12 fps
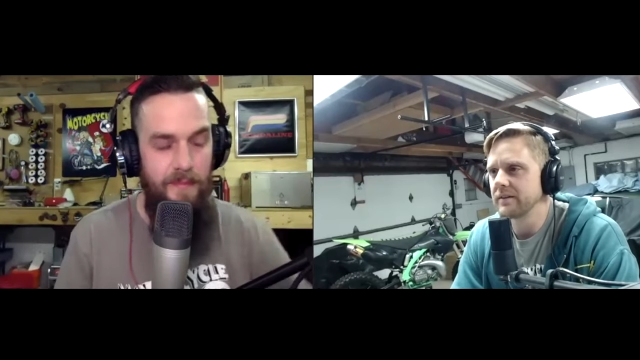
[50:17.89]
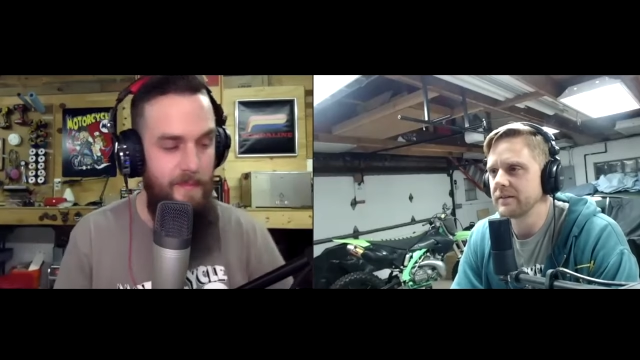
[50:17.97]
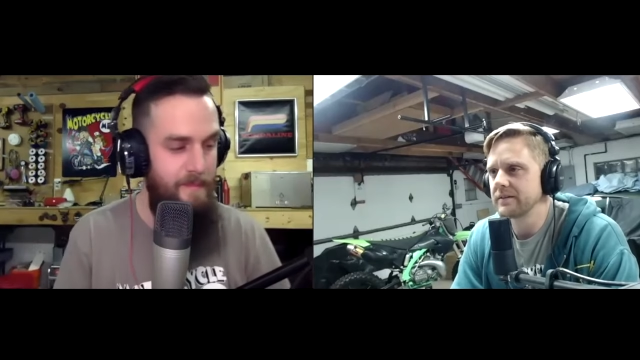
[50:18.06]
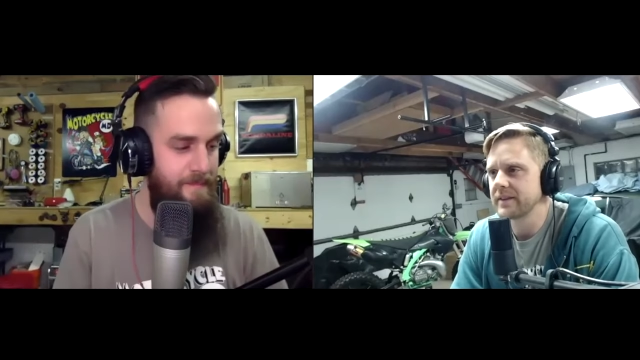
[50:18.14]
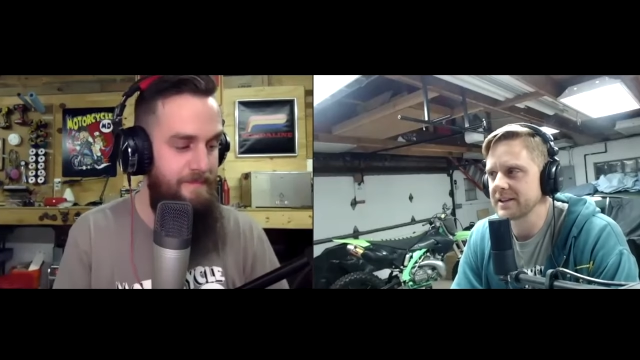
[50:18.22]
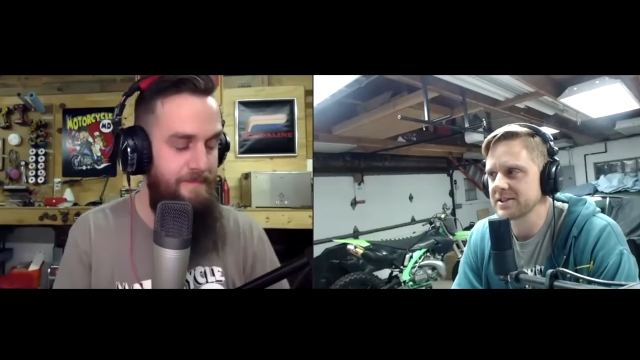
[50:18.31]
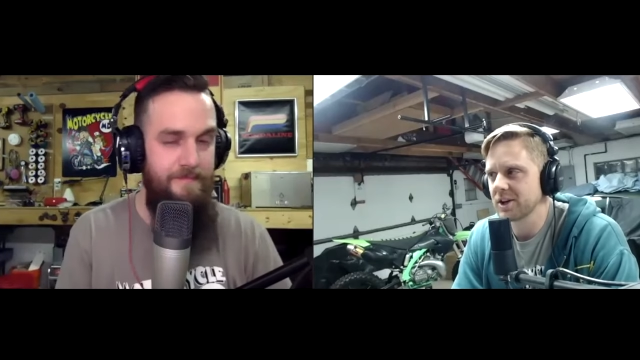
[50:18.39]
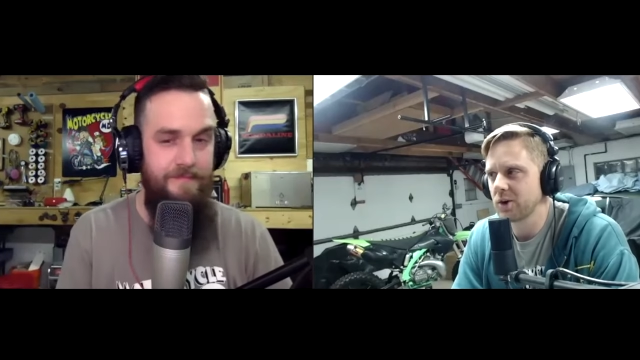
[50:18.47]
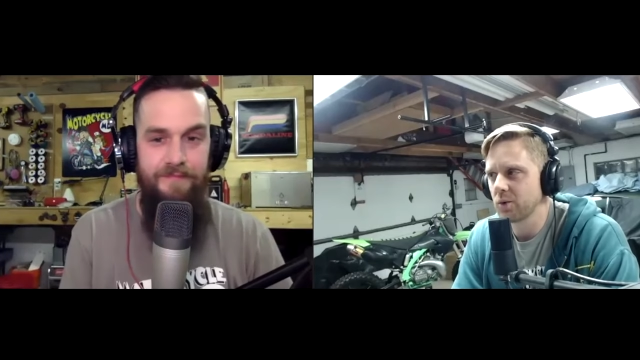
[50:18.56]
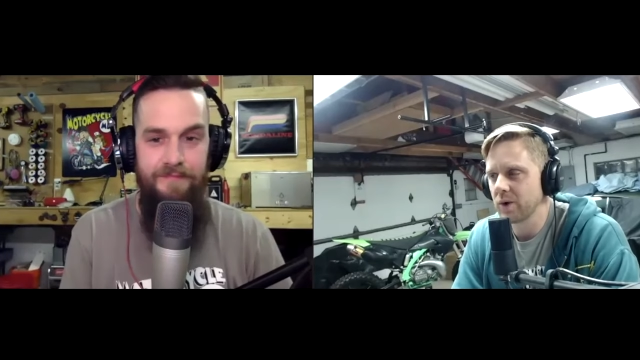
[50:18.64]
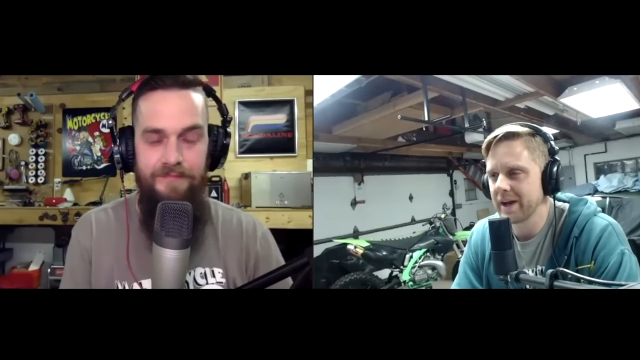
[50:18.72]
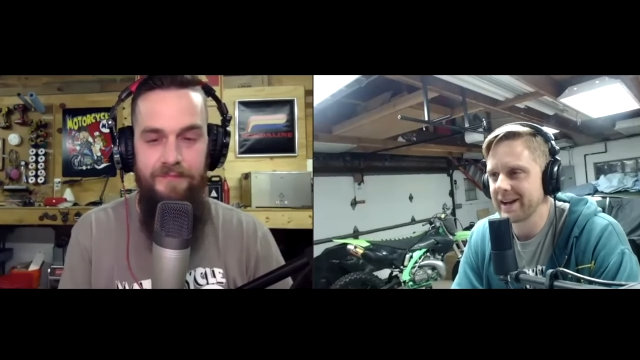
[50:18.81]
Speaker 1: that's a
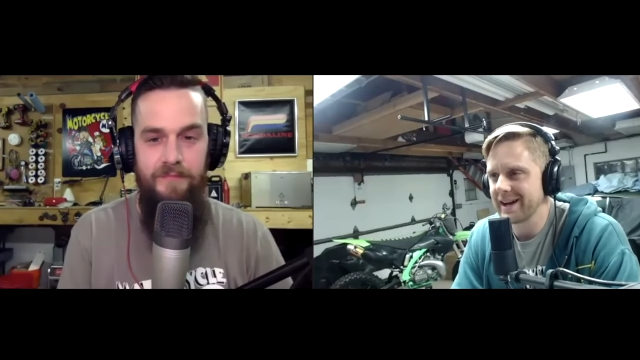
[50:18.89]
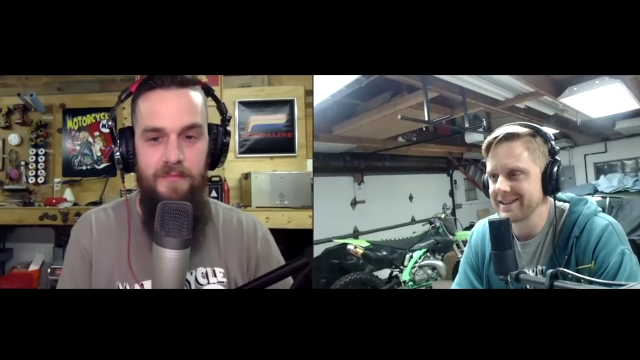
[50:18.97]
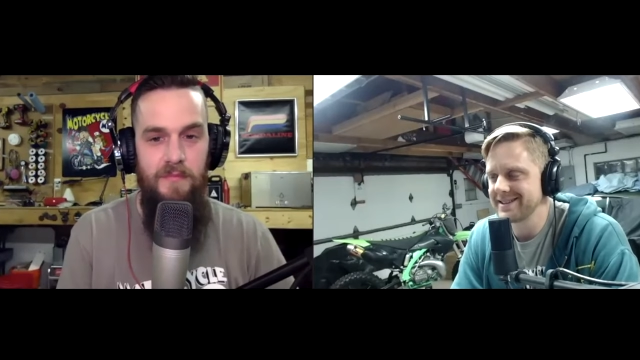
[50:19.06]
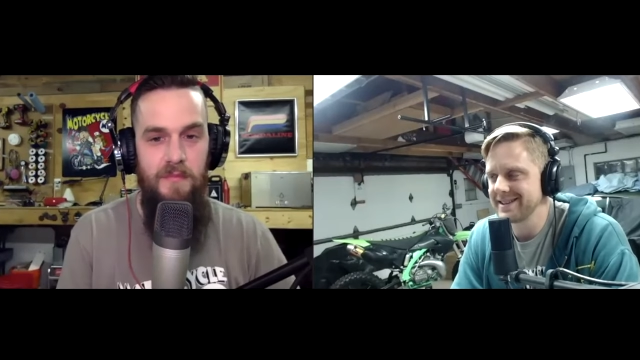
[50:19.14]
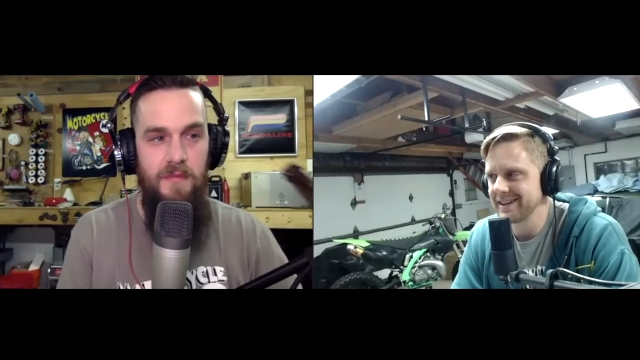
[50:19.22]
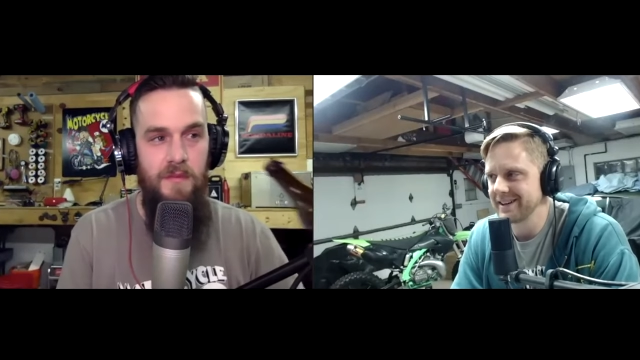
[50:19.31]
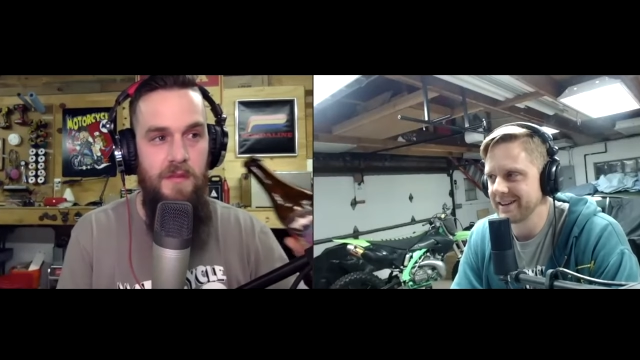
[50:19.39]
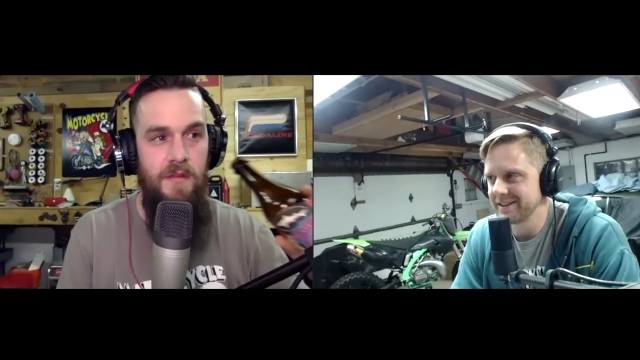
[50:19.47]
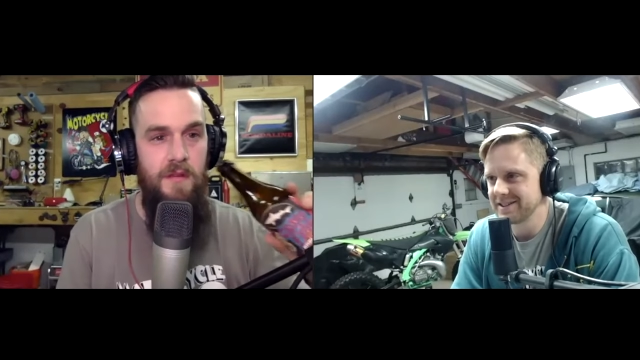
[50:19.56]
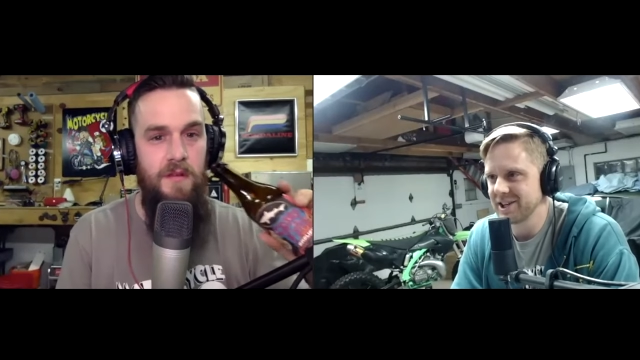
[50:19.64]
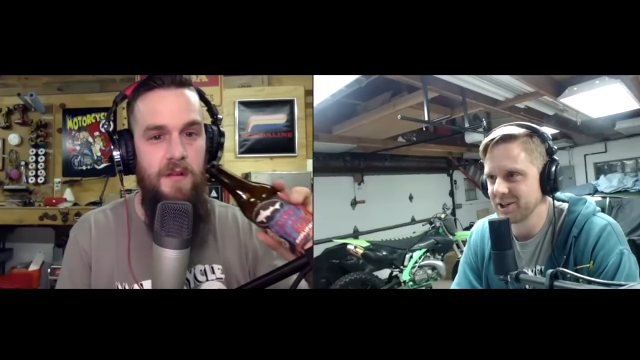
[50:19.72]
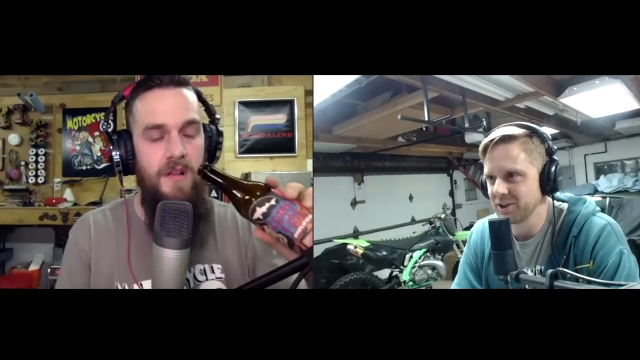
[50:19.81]
great idea
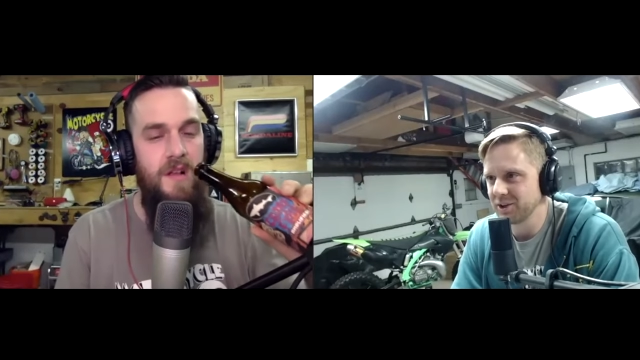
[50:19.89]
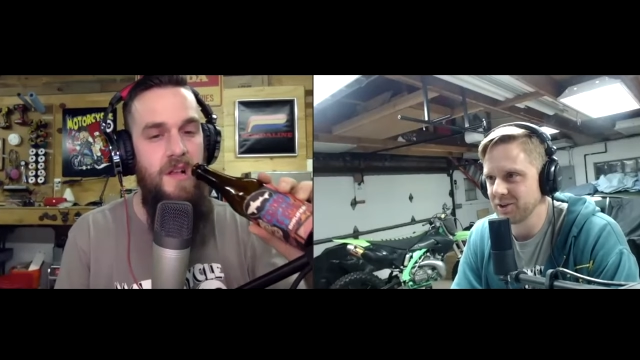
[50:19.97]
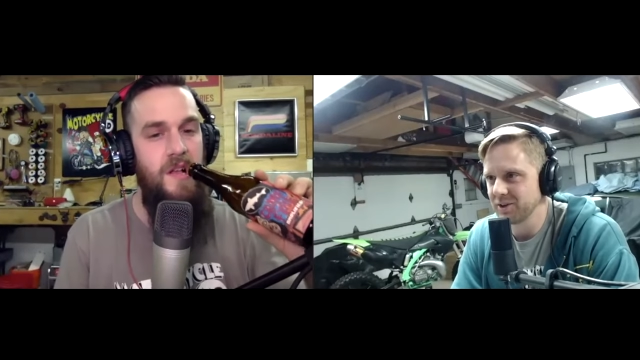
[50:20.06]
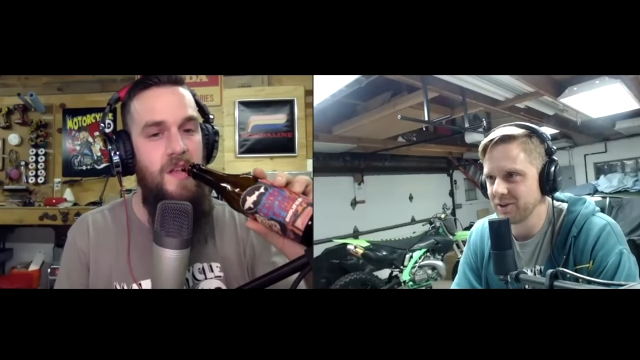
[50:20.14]
until